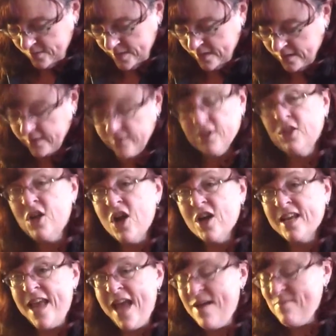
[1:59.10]
lived a long
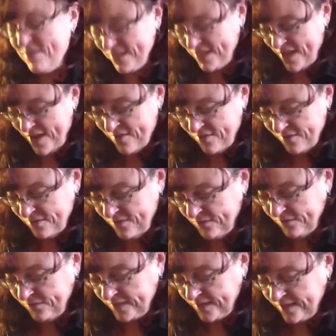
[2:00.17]
and happy life,
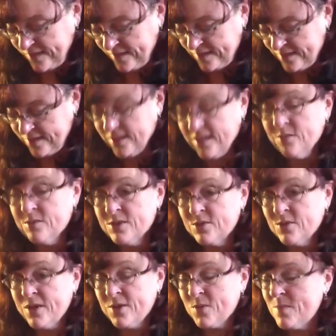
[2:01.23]
and he was
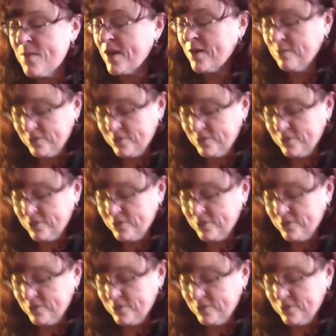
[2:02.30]
quite a remarkable